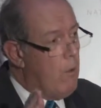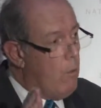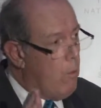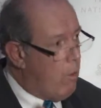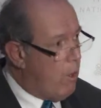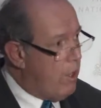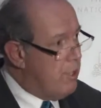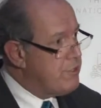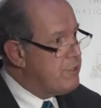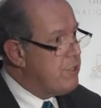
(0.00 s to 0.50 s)

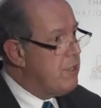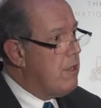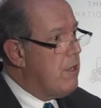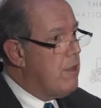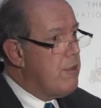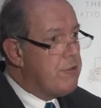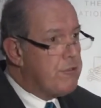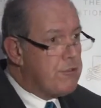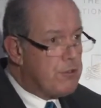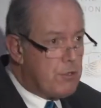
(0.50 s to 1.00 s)
was
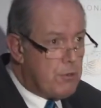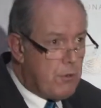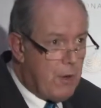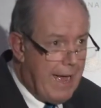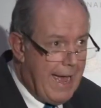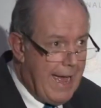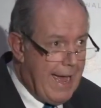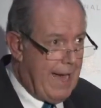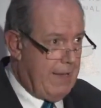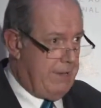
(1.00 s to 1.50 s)

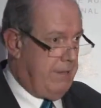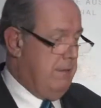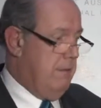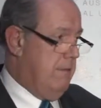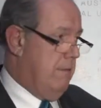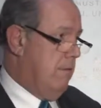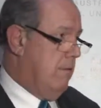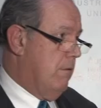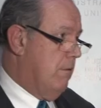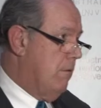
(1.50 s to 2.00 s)
throughout
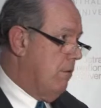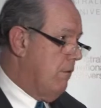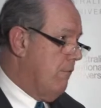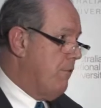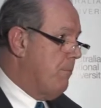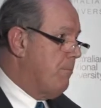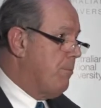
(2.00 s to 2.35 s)
all of